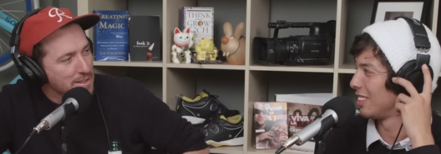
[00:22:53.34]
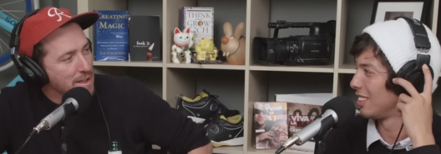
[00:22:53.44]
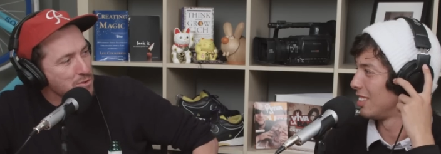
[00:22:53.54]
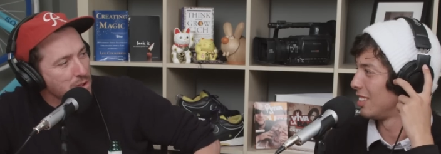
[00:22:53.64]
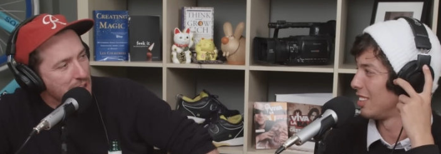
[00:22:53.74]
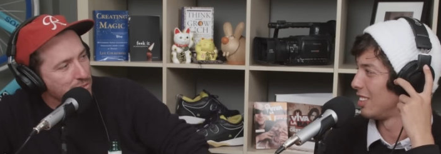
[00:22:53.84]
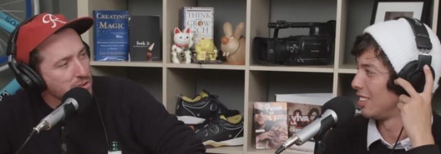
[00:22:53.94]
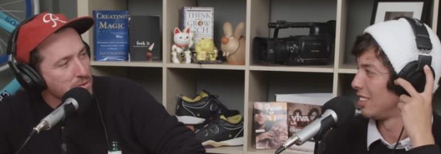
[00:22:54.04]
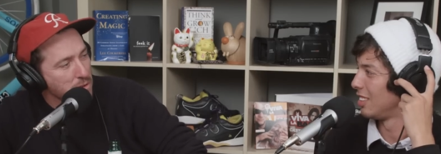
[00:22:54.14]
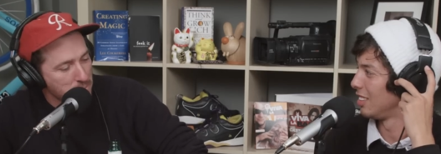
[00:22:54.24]
Speaker 1: you, have you
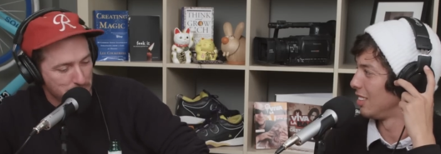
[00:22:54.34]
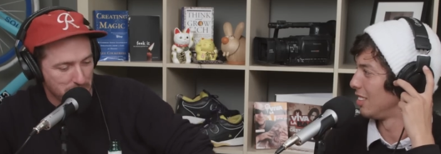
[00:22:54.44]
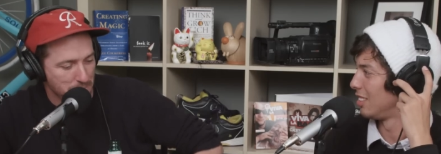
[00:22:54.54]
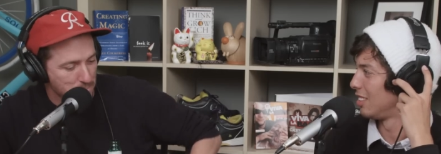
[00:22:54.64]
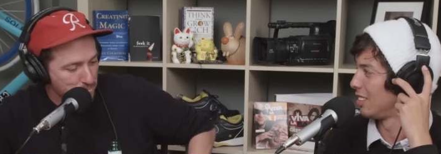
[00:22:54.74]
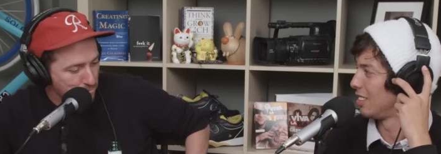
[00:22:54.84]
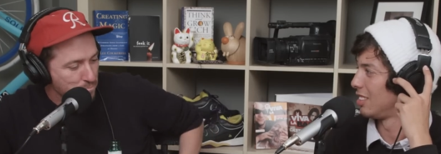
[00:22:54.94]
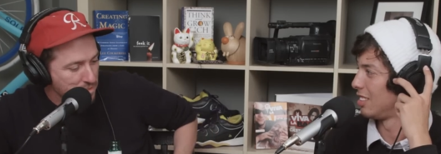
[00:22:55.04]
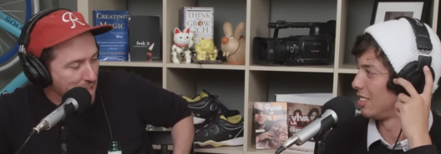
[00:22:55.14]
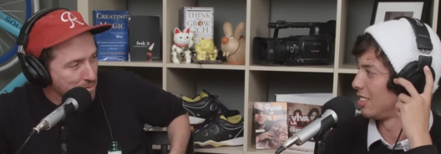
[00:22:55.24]
ever
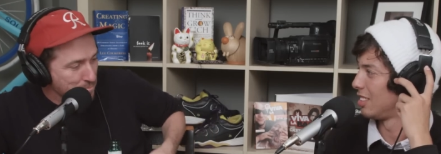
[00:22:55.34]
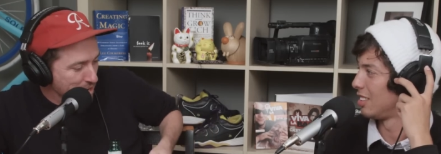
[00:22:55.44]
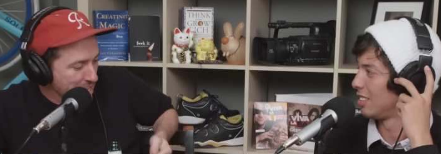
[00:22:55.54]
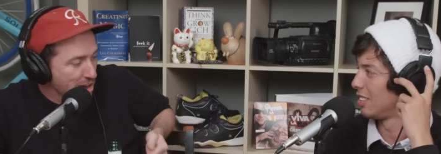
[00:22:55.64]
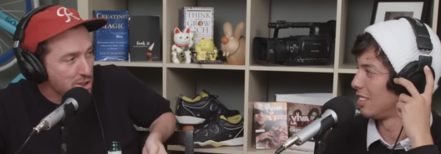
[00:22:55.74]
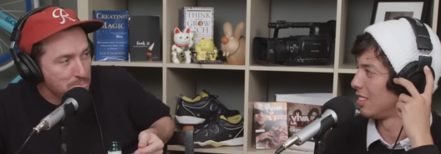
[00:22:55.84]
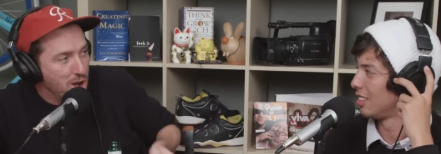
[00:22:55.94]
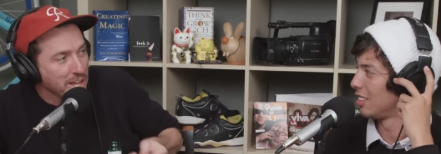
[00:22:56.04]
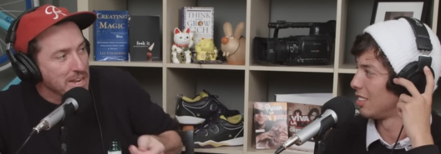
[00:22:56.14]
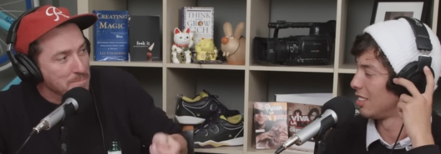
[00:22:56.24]
take money out of your
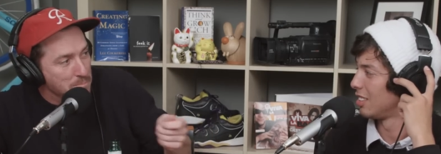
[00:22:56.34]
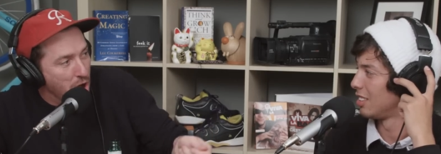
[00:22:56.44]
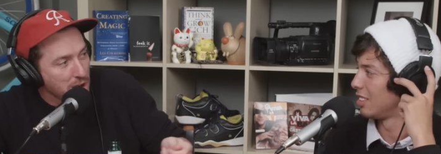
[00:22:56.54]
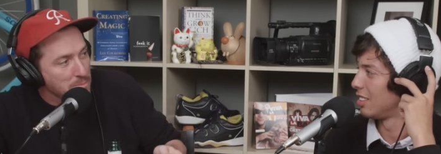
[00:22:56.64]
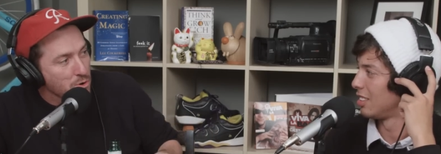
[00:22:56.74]
pocket and bought a